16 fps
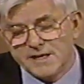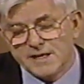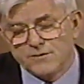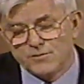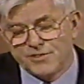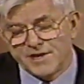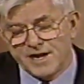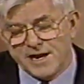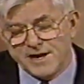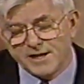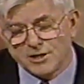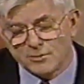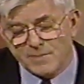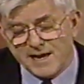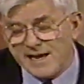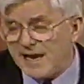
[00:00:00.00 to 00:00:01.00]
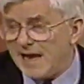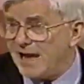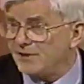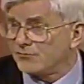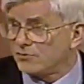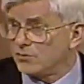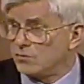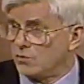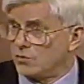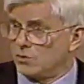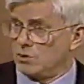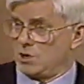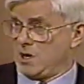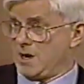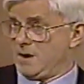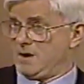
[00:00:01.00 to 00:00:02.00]
with an article by Andrew
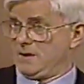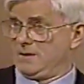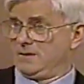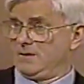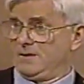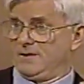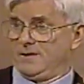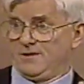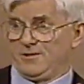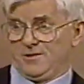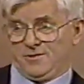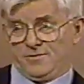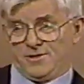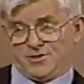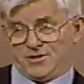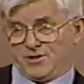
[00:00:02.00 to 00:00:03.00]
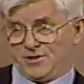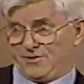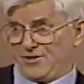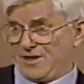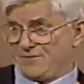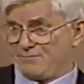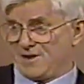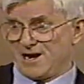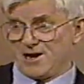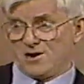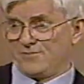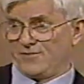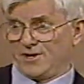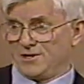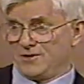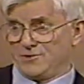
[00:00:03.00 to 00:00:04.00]
Ward. This is as
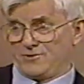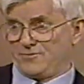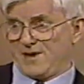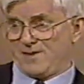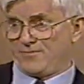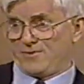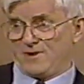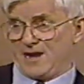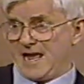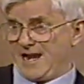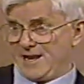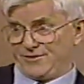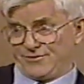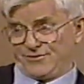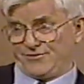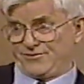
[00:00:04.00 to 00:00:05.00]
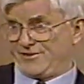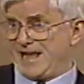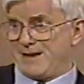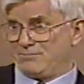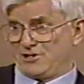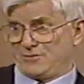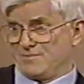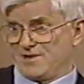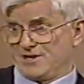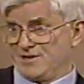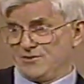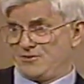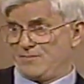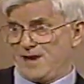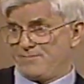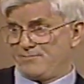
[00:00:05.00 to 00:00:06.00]
powerful a newspaper and as establishment a
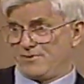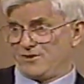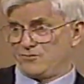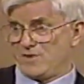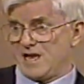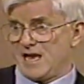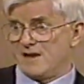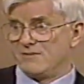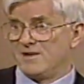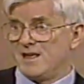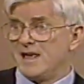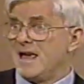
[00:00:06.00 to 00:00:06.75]
newspaper this as we is, have.